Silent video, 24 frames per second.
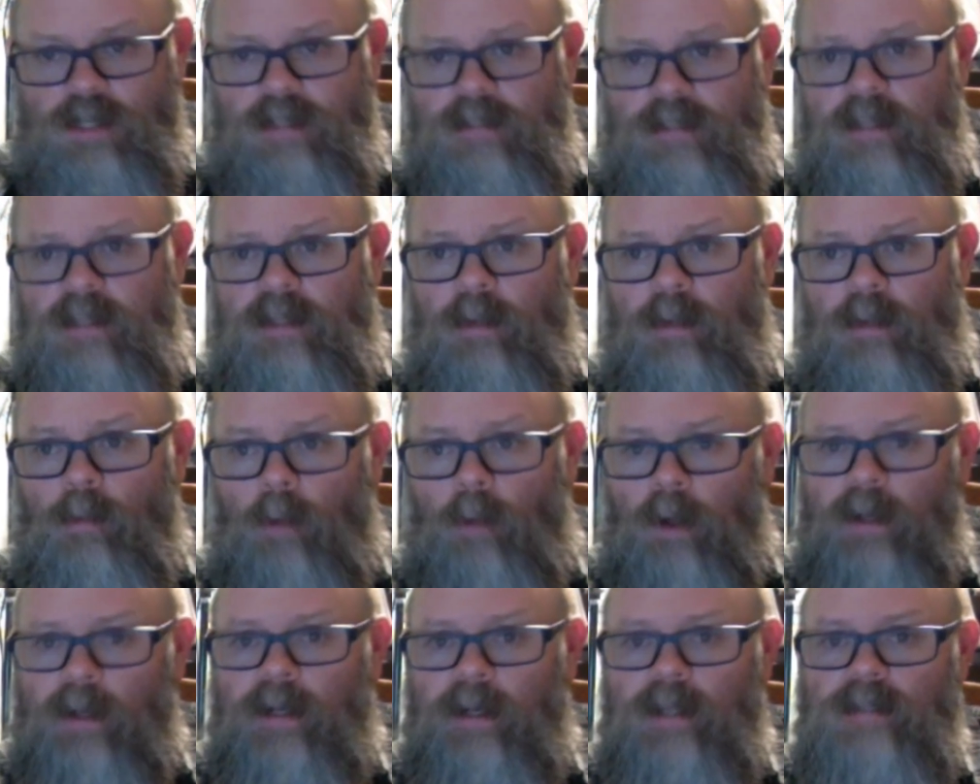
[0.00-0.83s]
that they
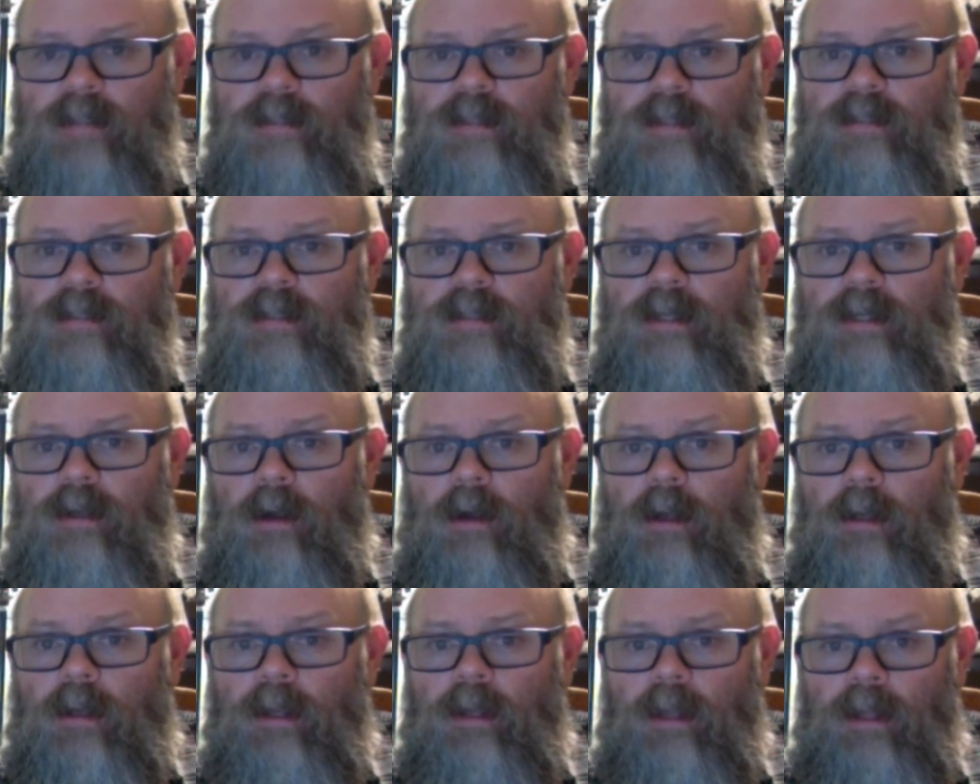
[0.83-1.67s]
wanted us to sit
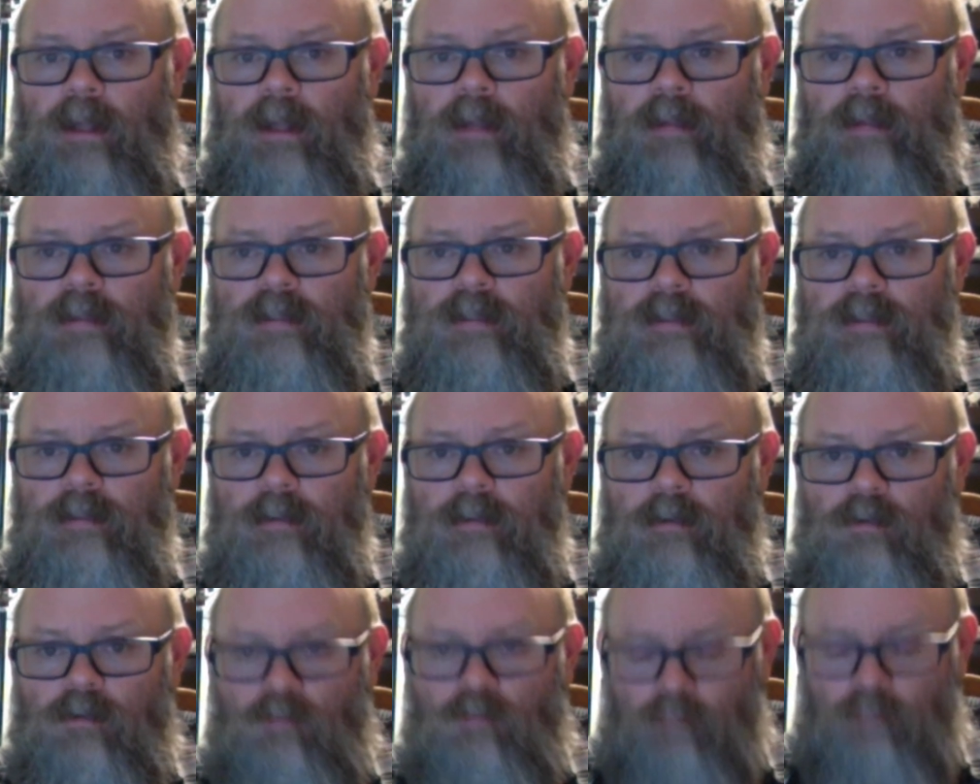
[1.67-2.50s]
on in this
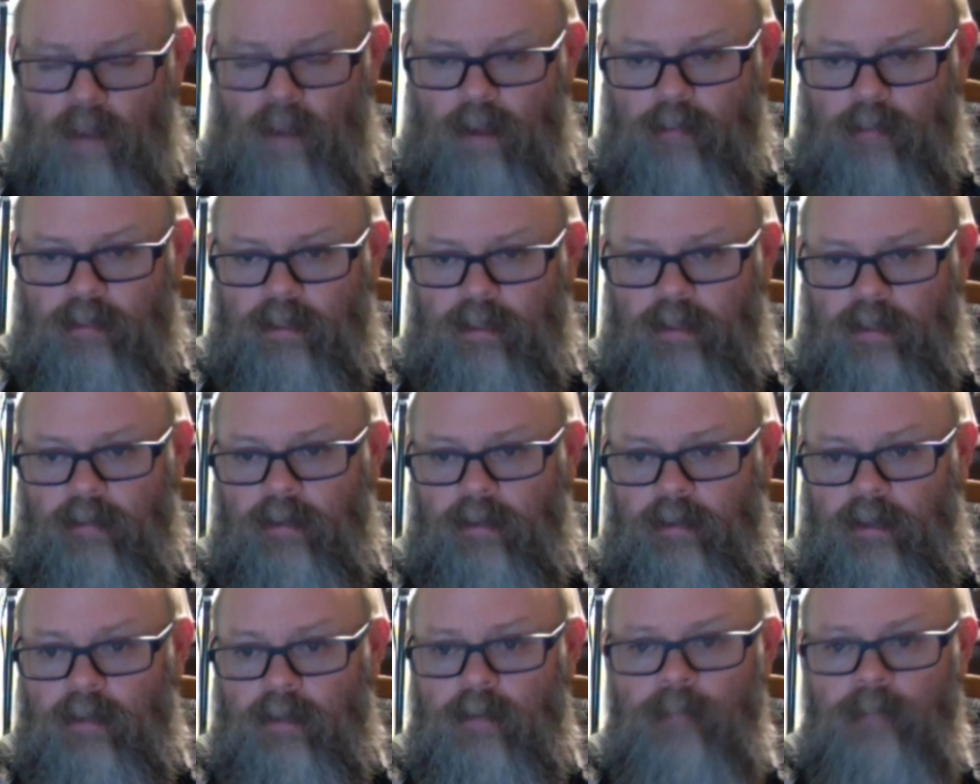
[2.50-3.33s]
crowded
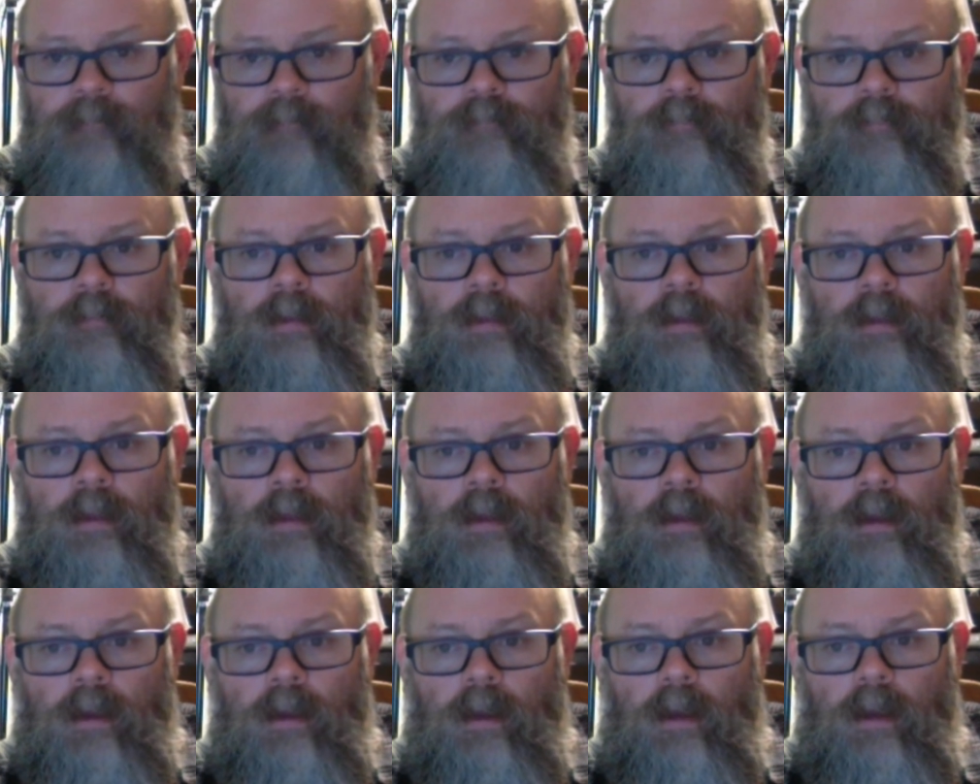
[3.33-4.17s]
area.
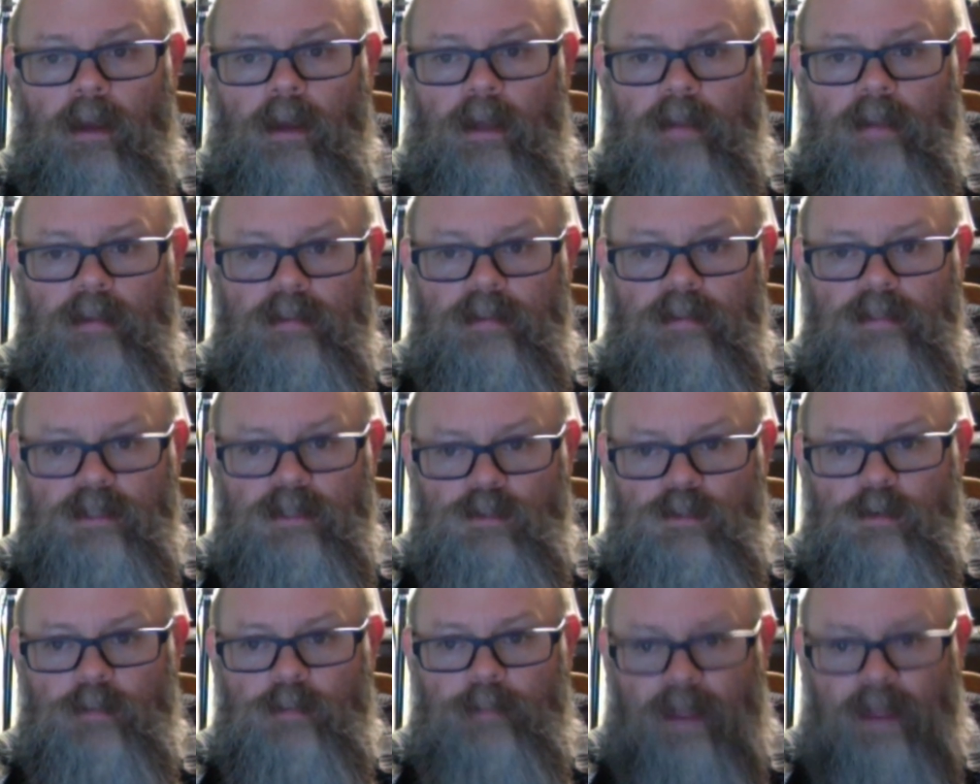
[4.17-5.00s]
And
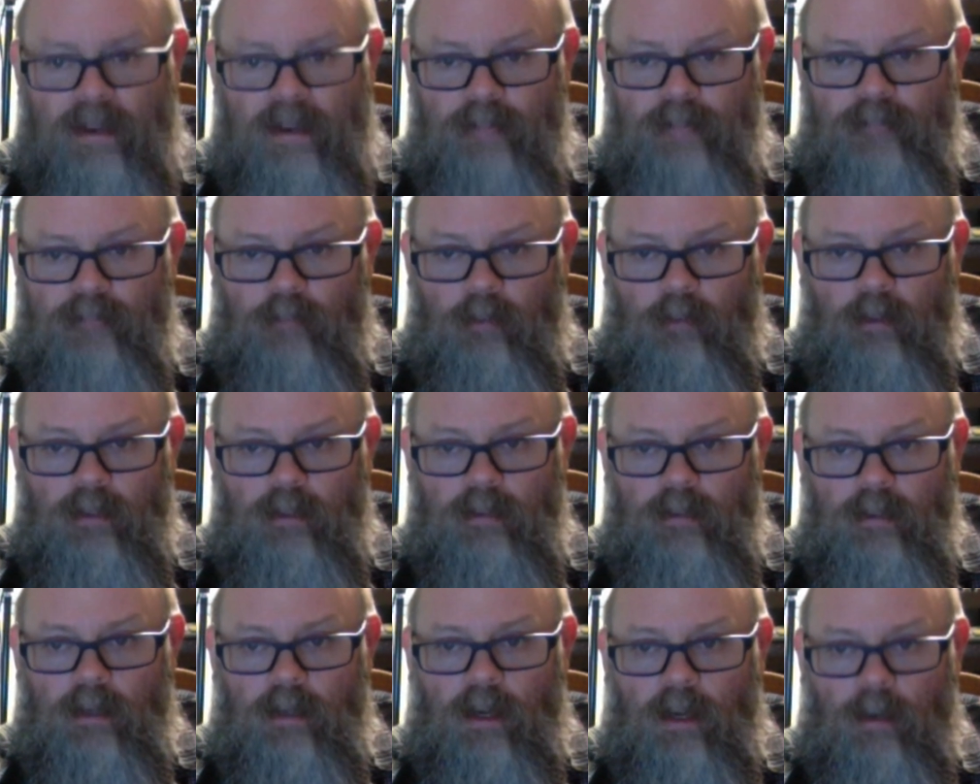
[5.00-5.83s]
since we'd paid for
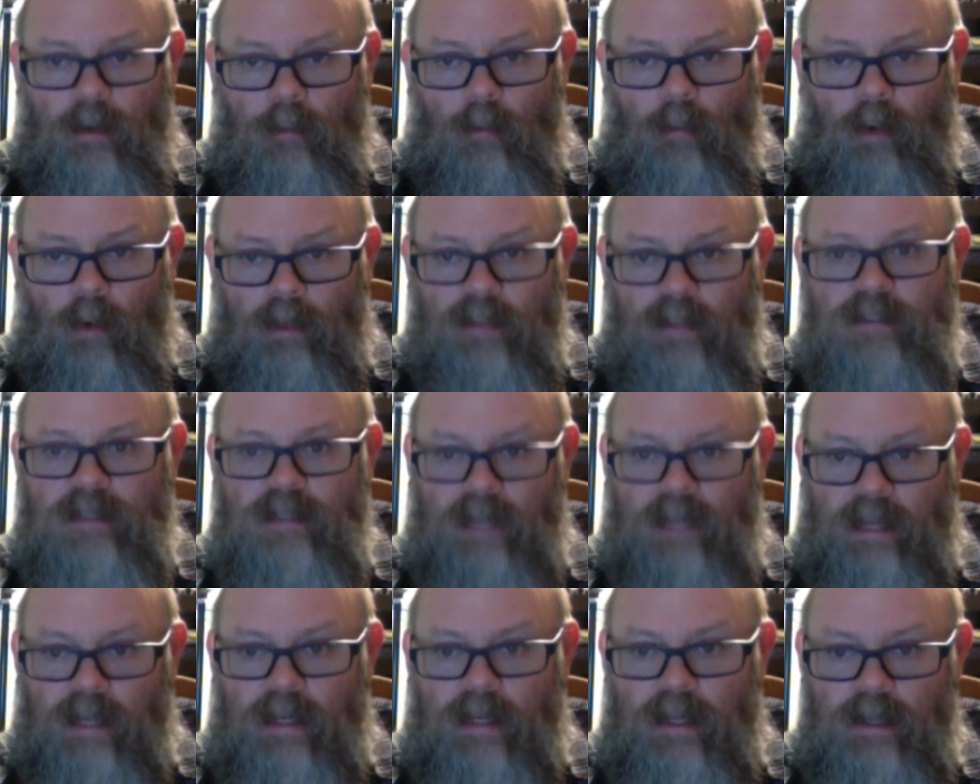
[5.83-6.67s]
it, I wanted to
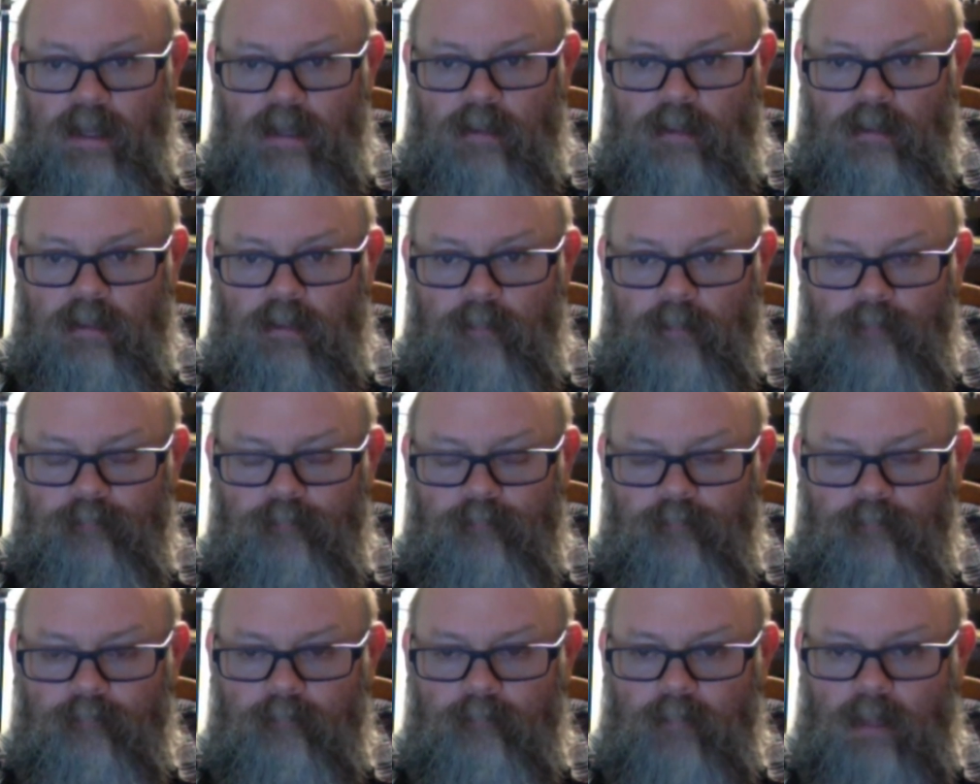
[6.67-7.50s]
get in.
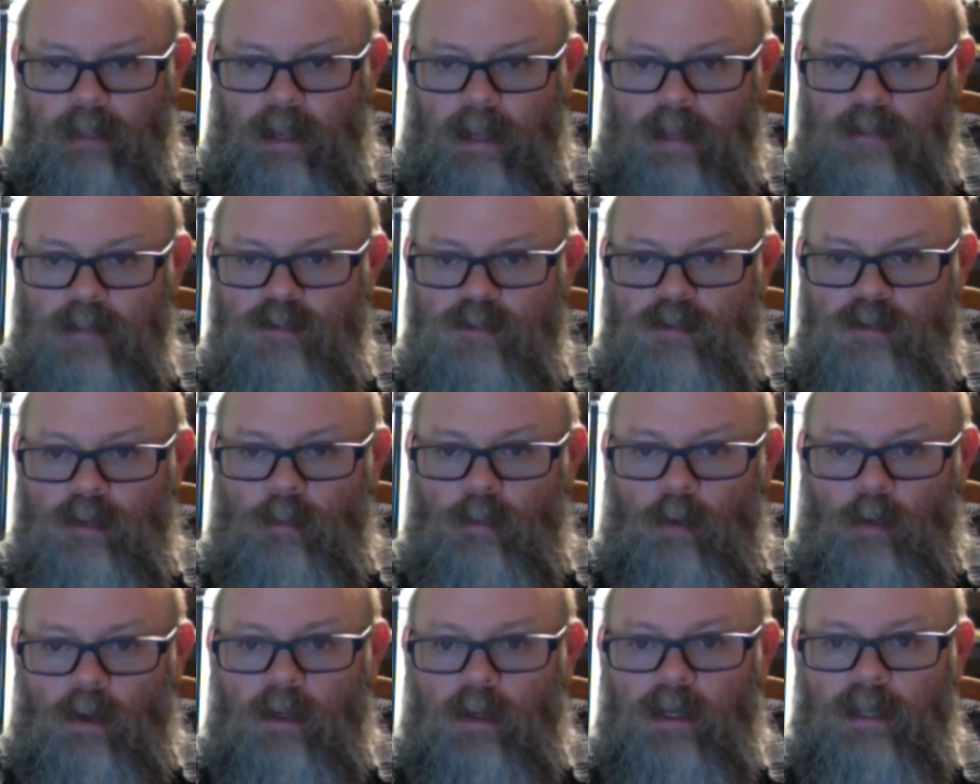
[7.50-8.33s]
And so they
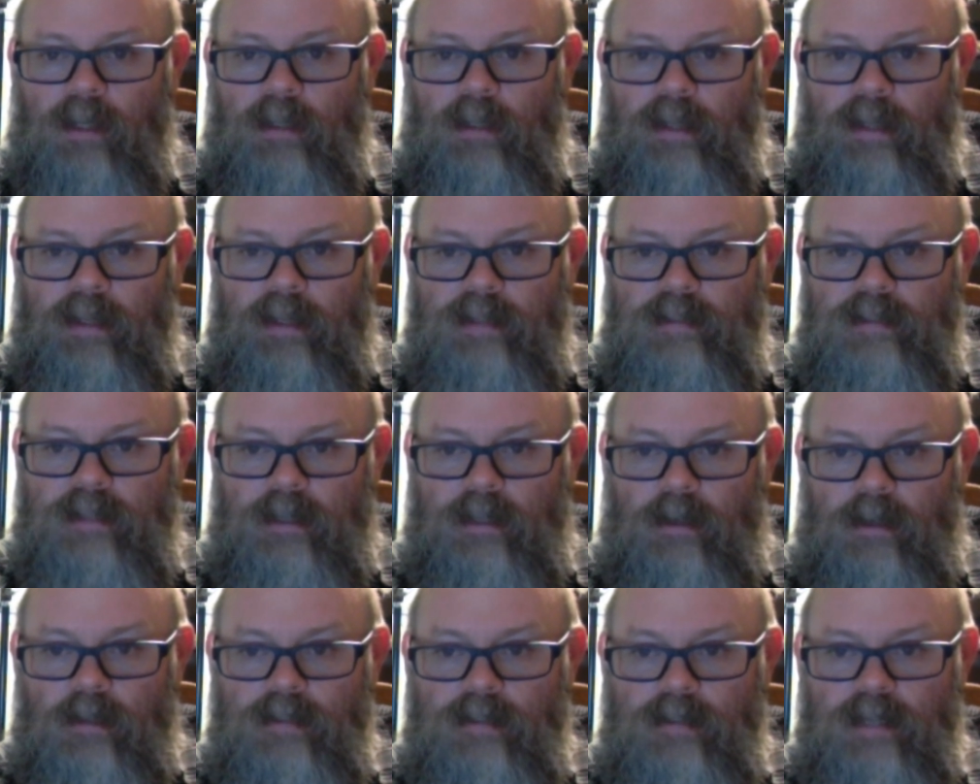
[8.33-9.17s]
weren't going to let us get
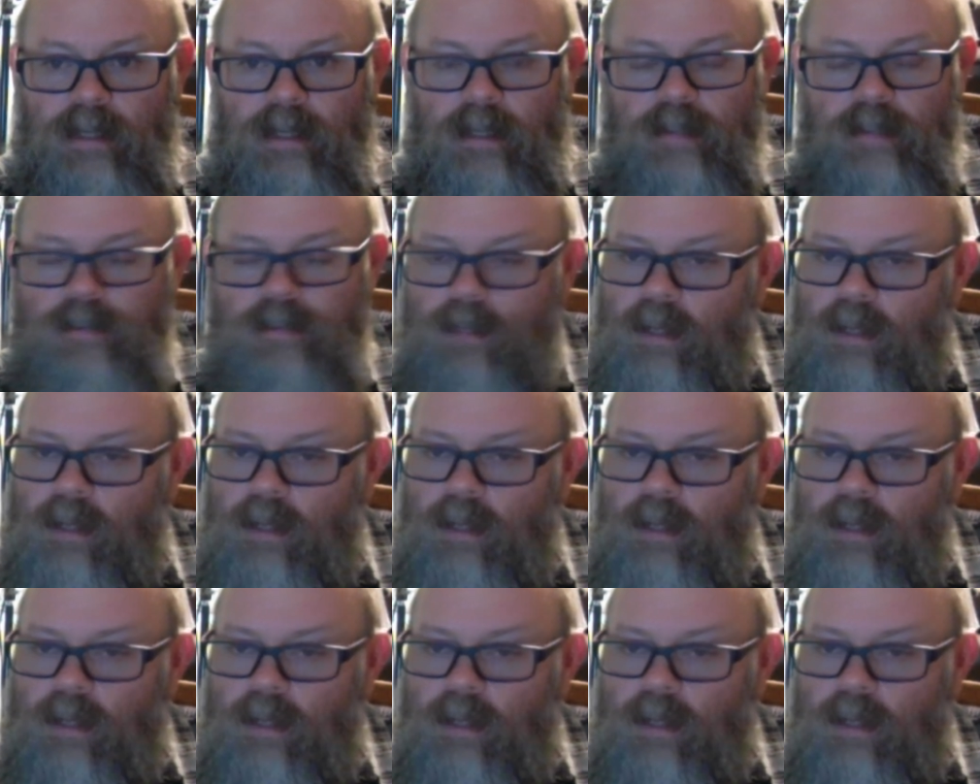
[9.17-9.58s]
our tickets. And